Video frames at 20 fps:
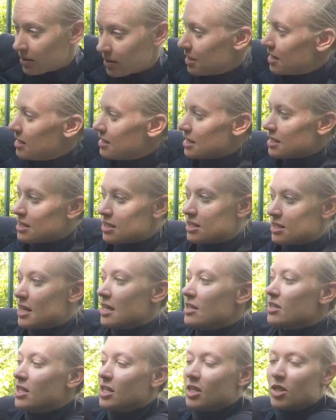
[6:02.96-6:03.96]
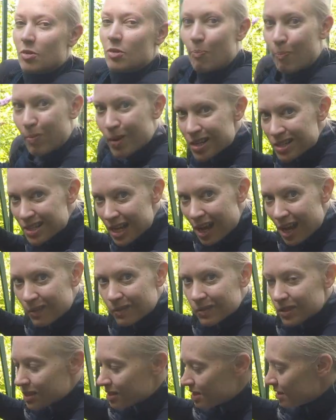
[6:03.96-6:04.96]
that is essentially split out
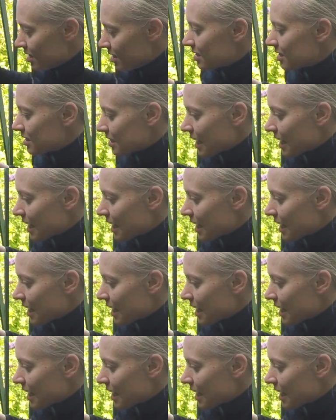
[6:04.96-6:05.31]
into this